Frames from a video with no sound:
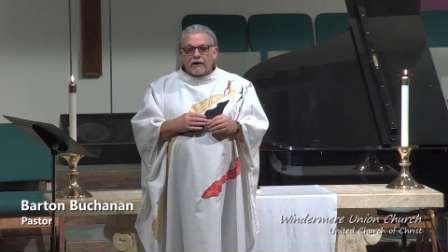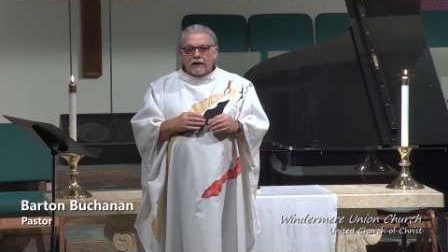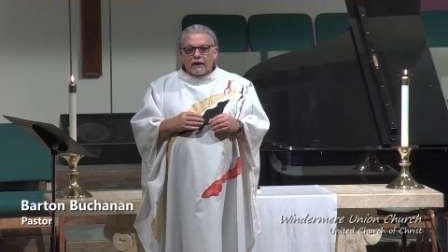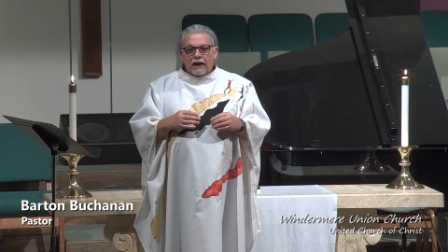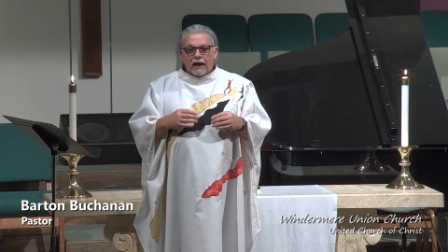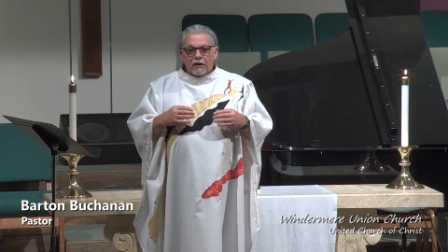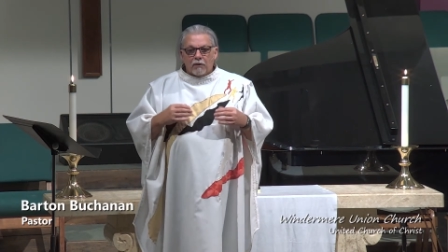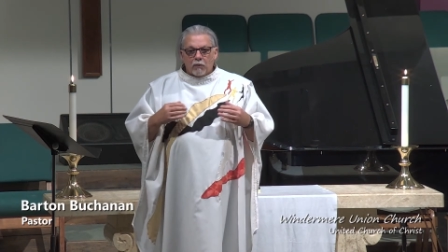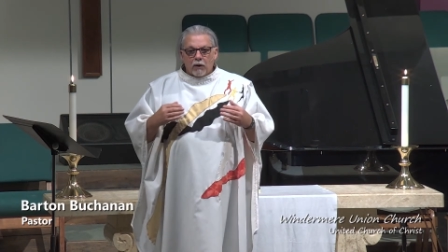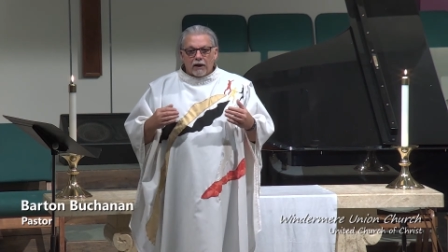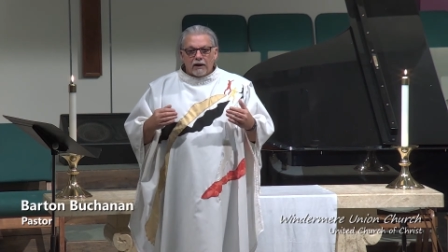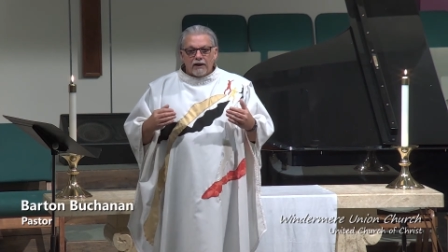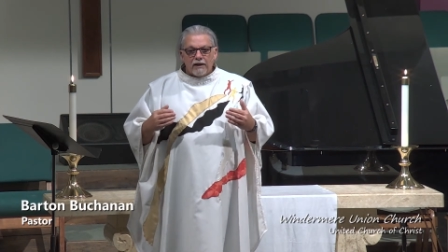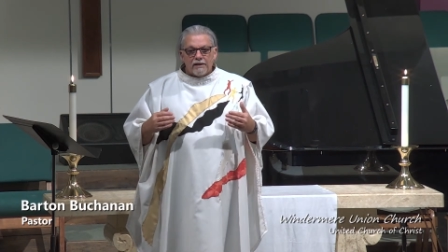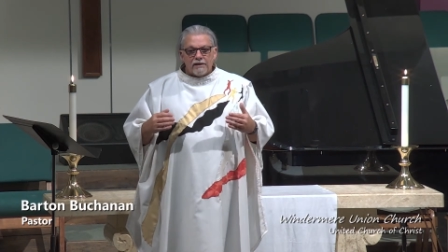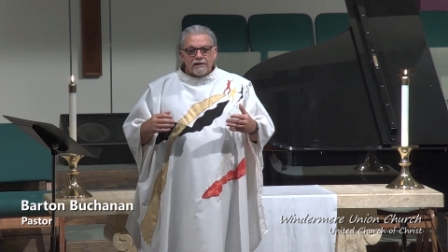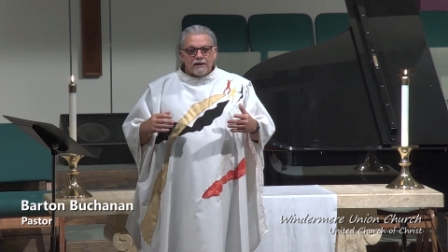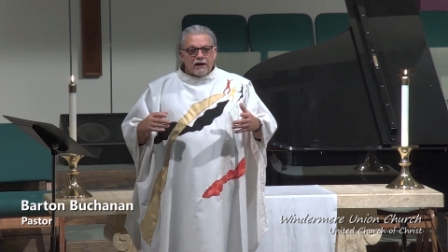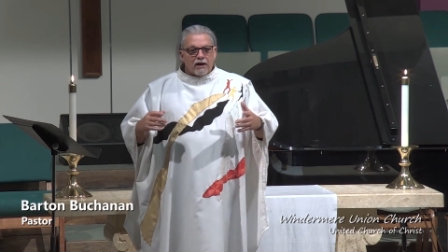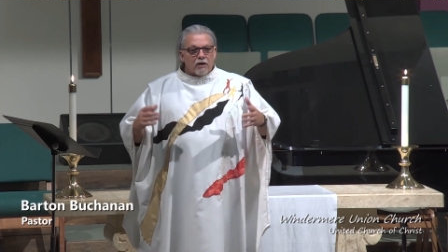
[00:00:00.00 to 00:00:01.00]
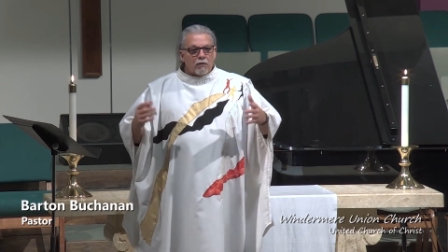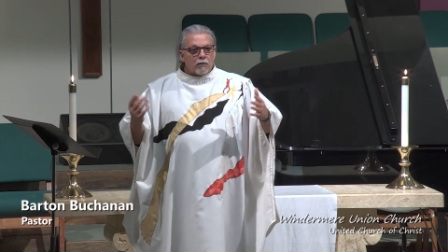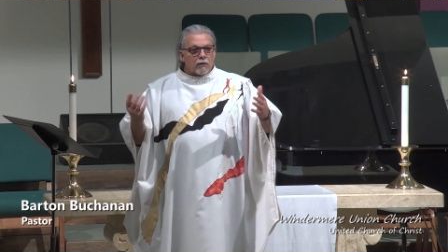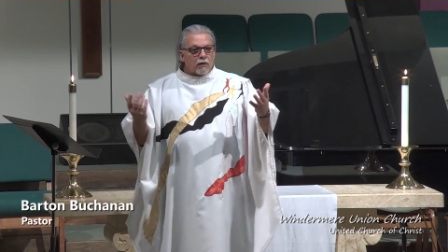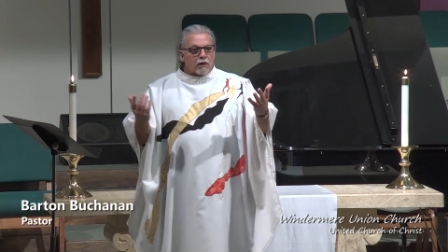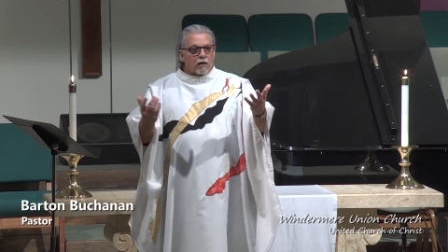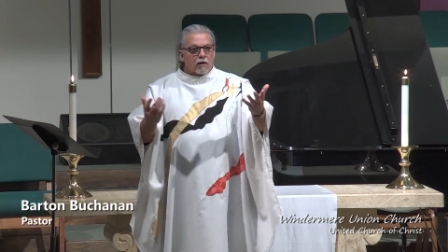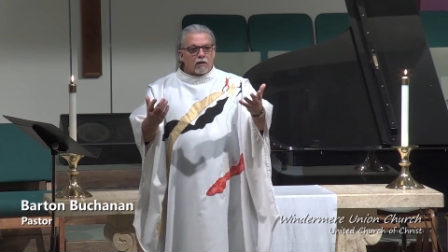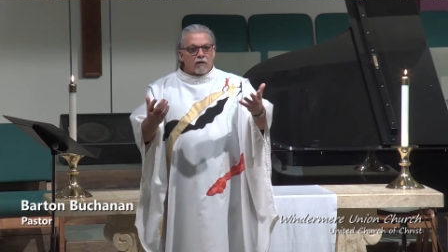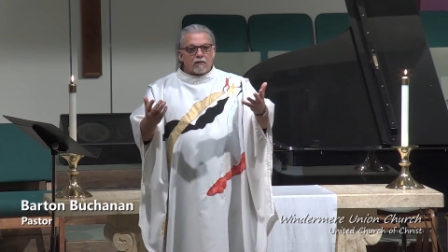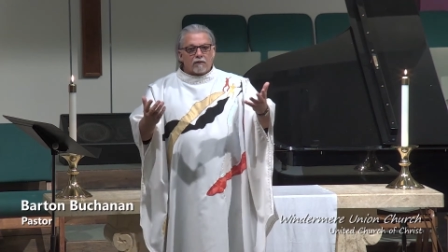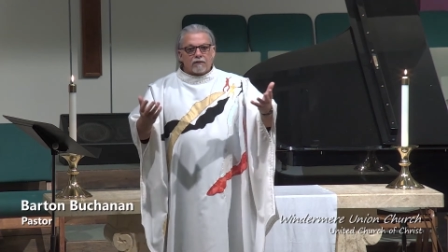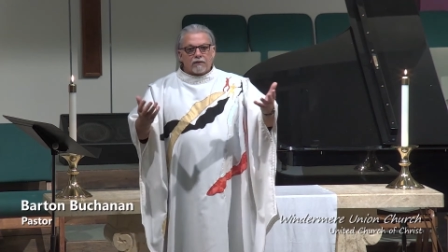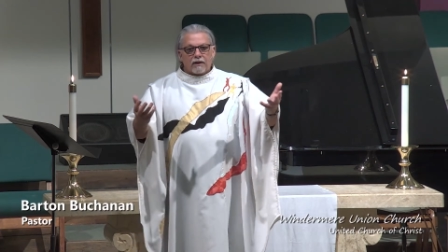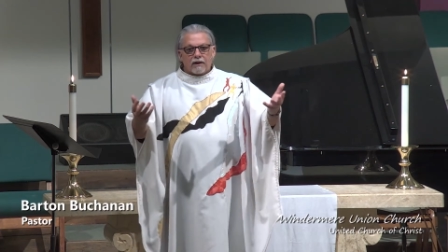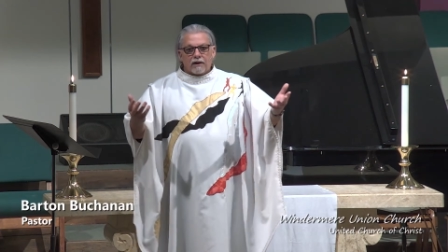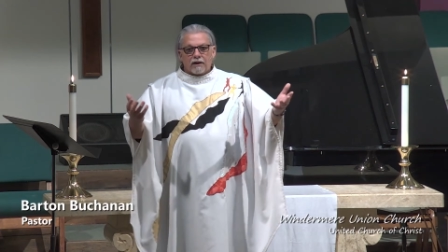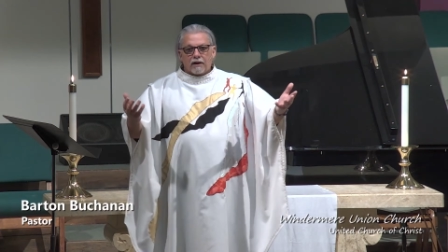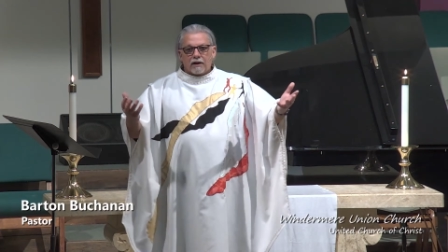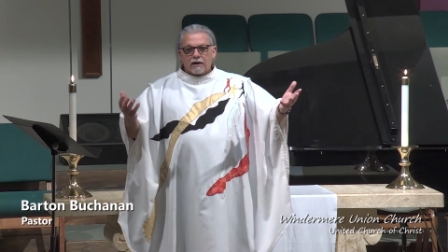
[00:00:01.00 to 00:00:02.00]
And while he is there with all the,